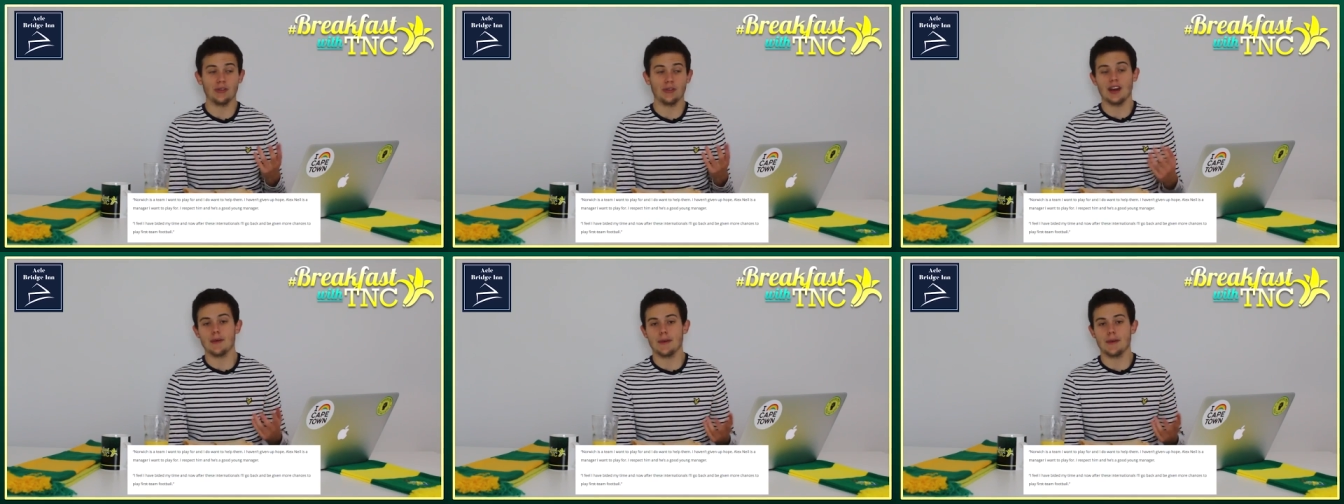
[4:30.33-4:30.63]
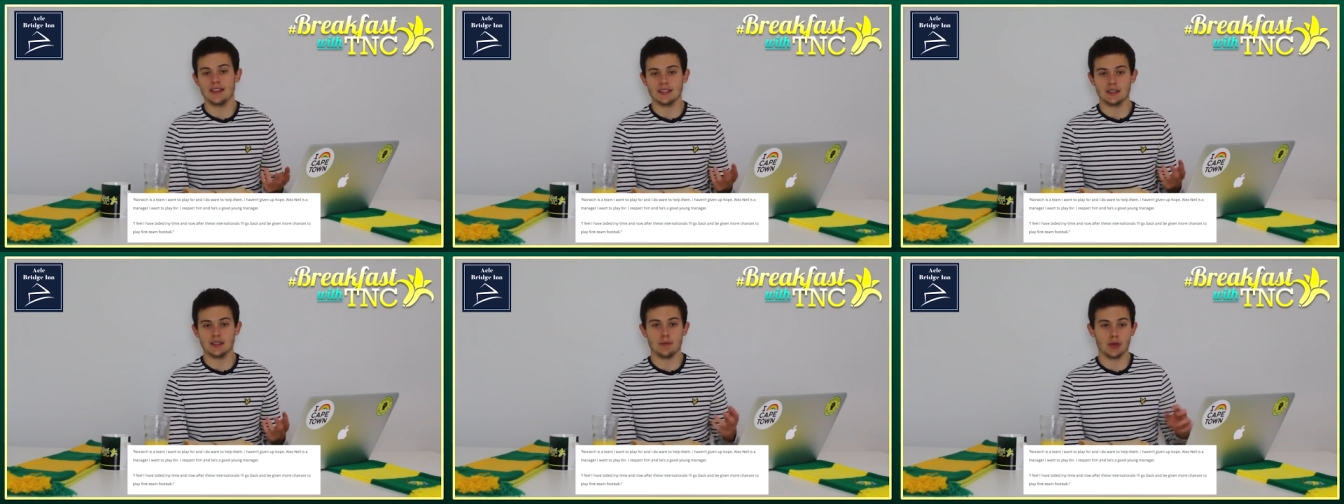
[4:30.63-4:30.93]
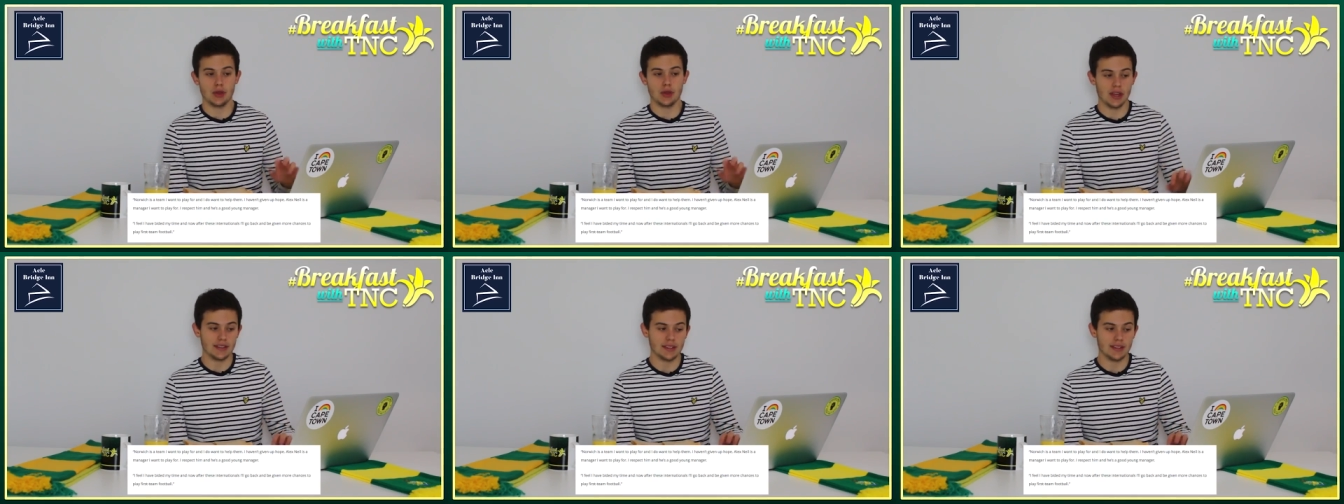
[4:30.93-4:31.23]
feel a bit
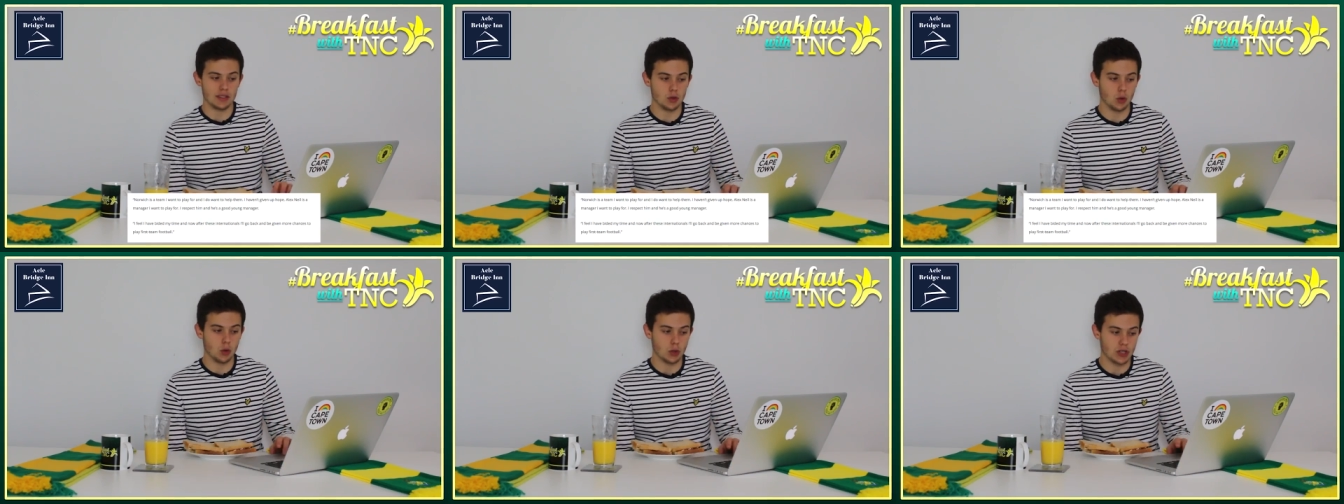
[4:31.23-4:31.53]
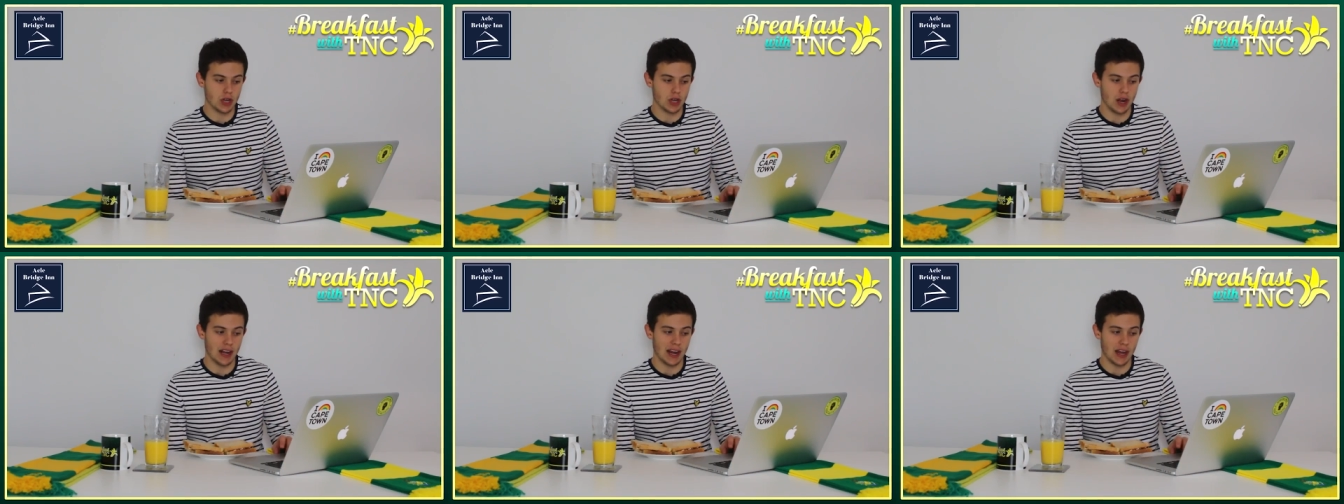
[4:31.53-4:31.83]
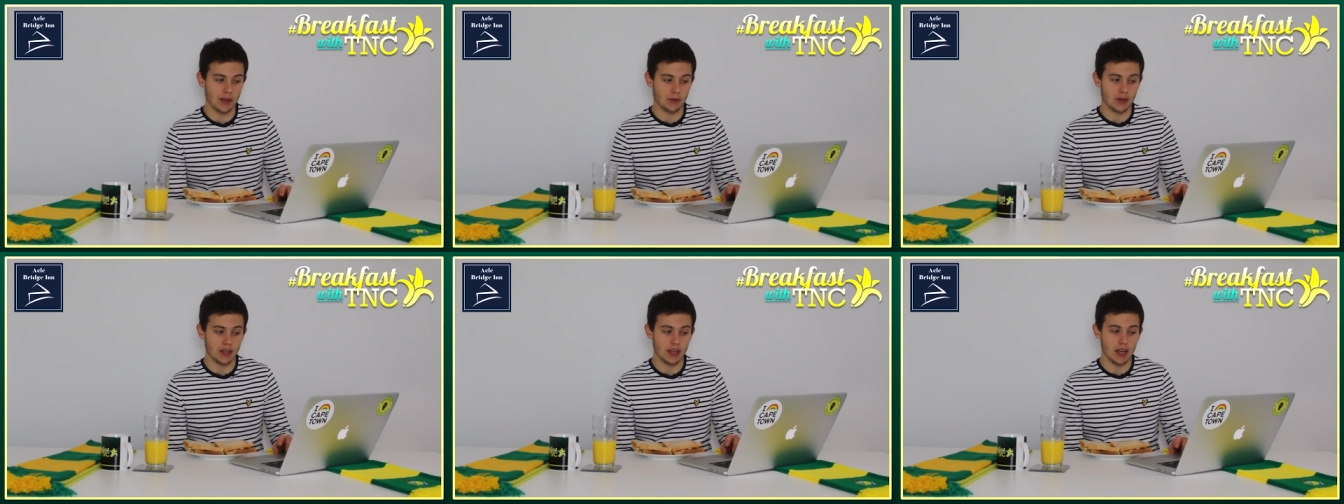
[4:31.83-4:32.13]
sympathetic towards Kyle
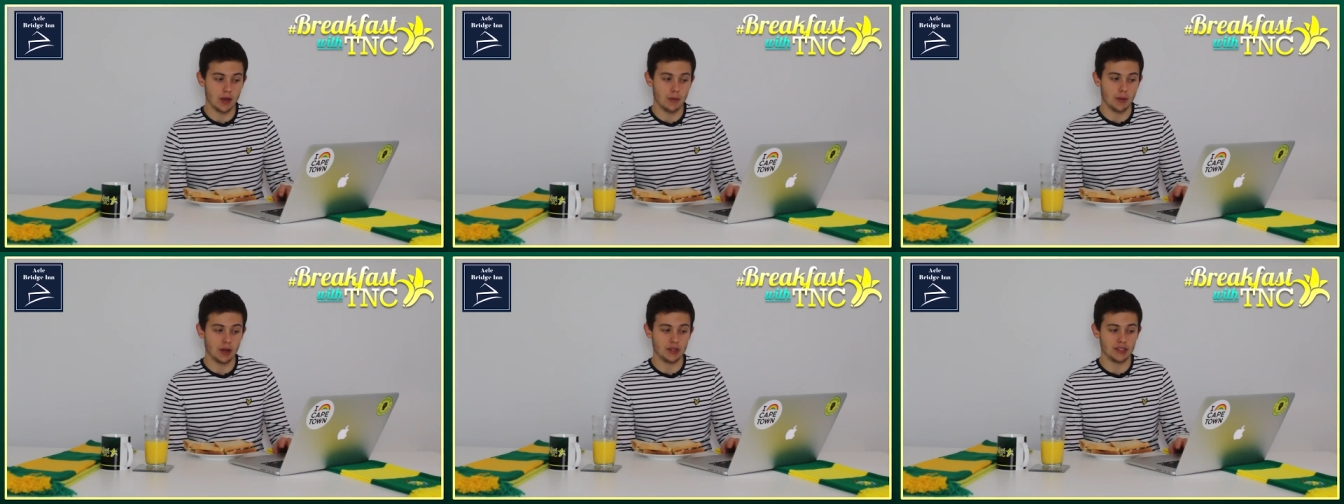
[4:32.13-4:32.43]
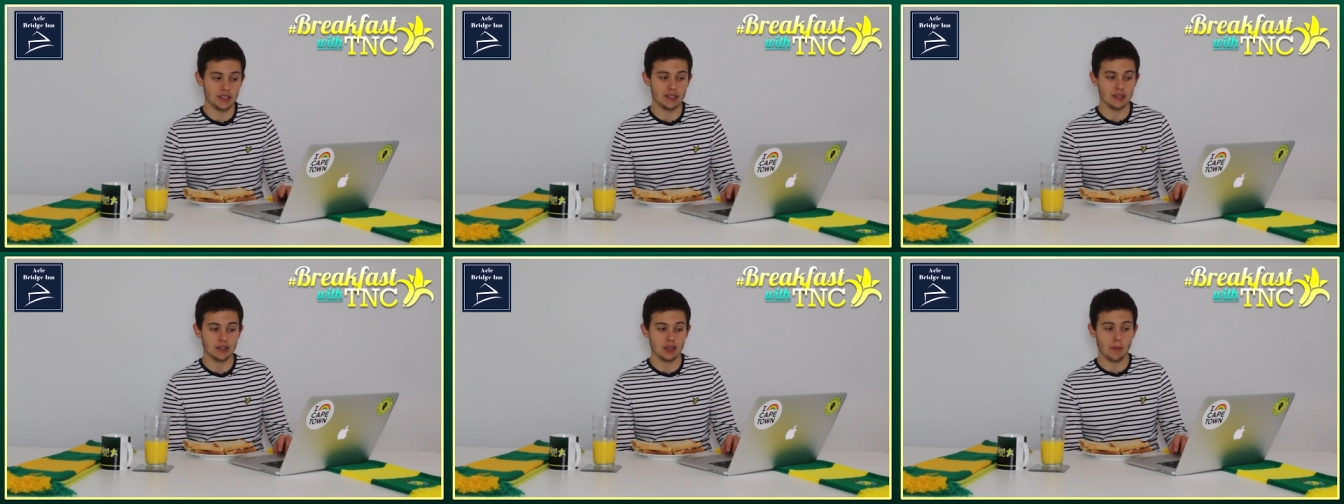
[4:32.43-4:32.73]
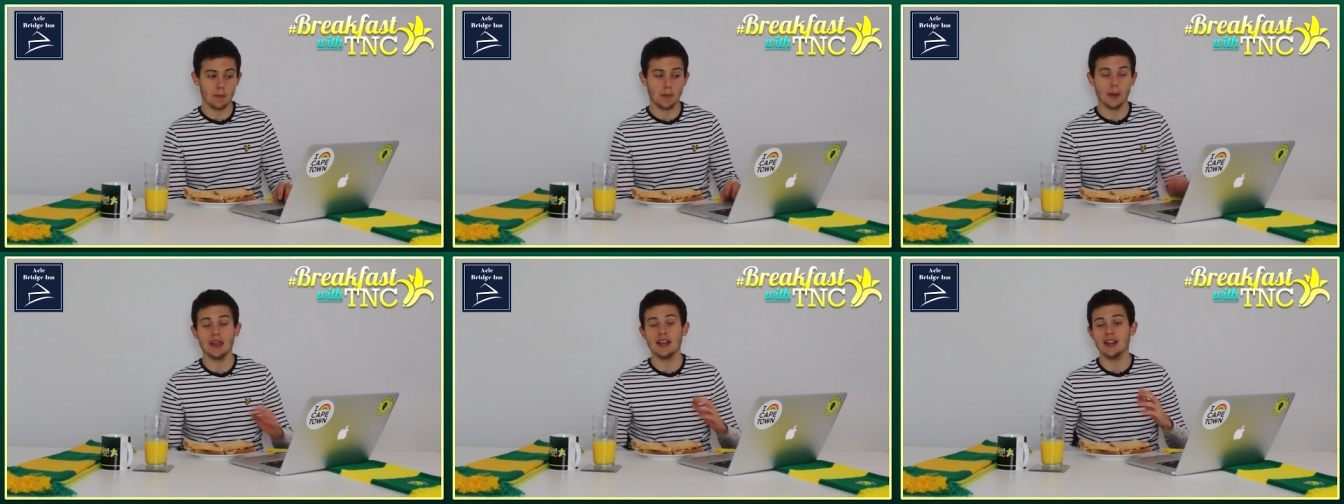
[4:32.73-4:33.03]
Lafferty here because he's
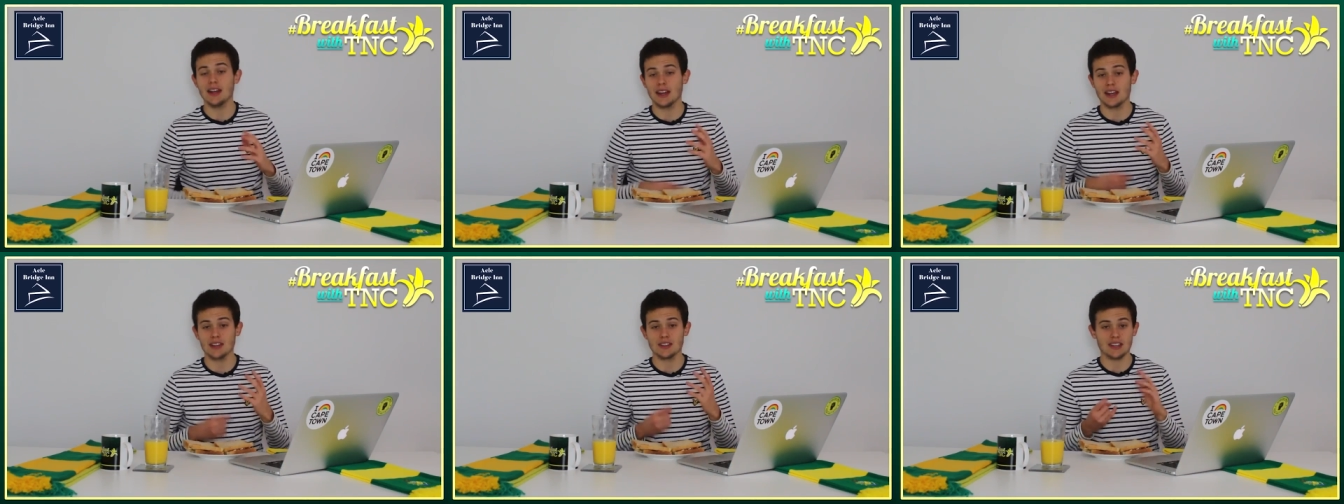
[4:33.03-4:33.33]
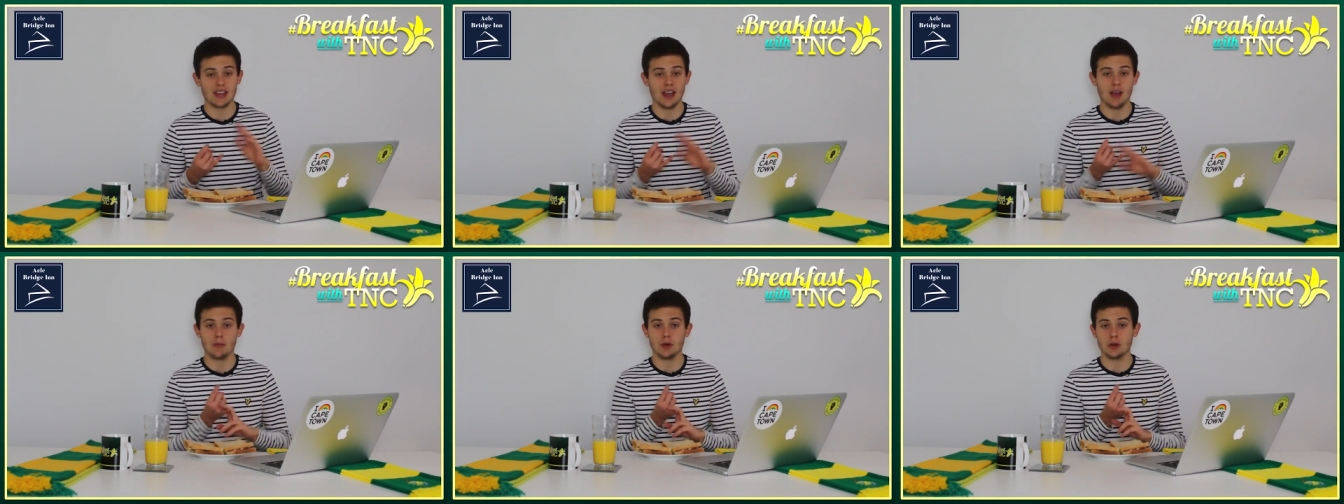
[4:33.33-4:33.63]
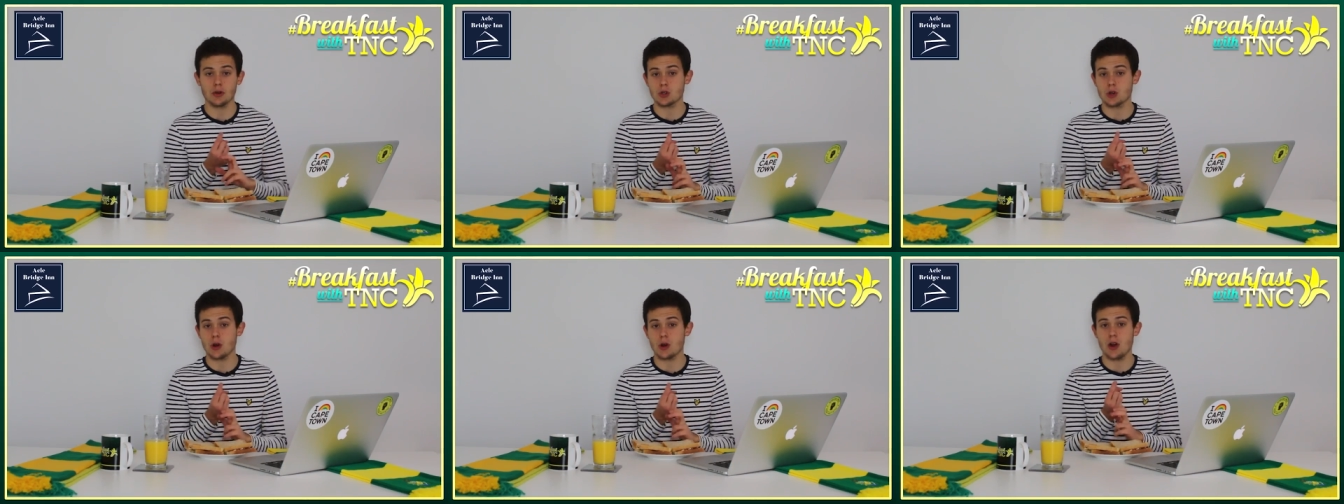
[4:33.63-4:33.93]
competing against
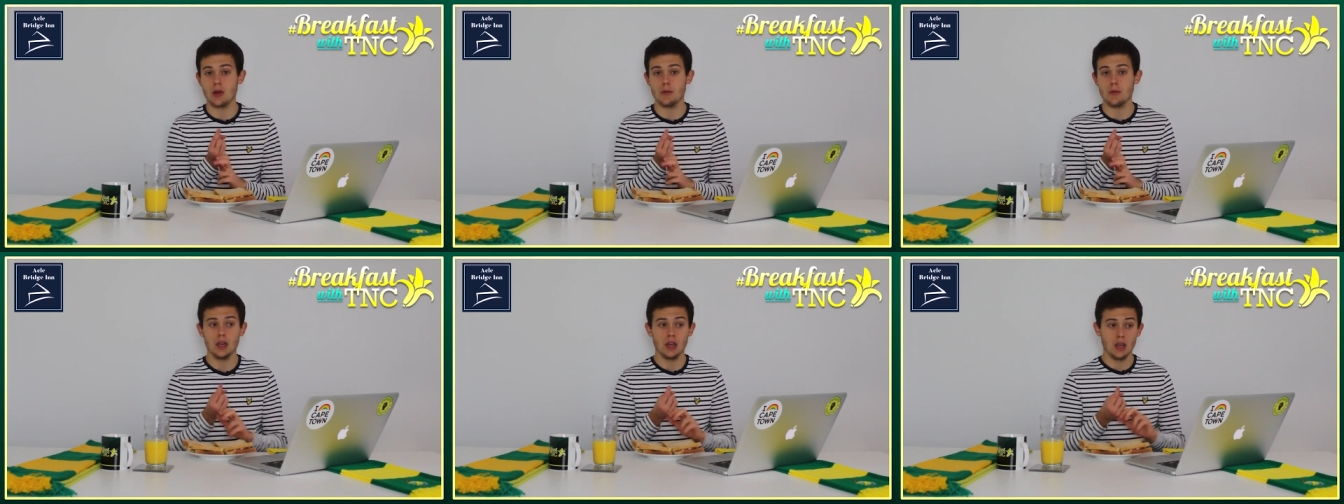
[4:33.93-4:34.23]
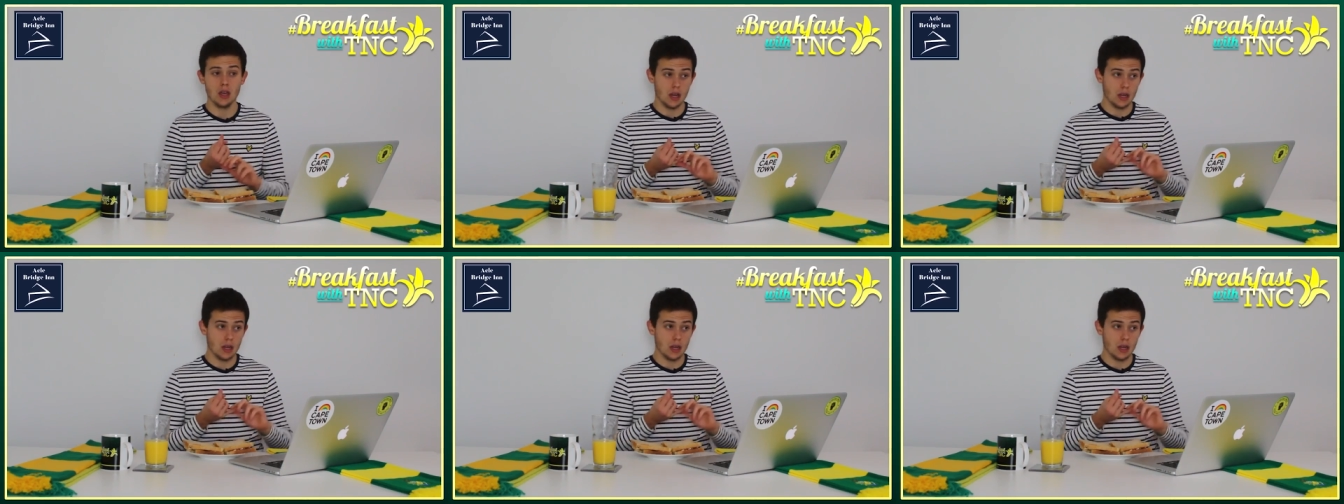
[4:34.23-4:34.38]
Cameron Jerome.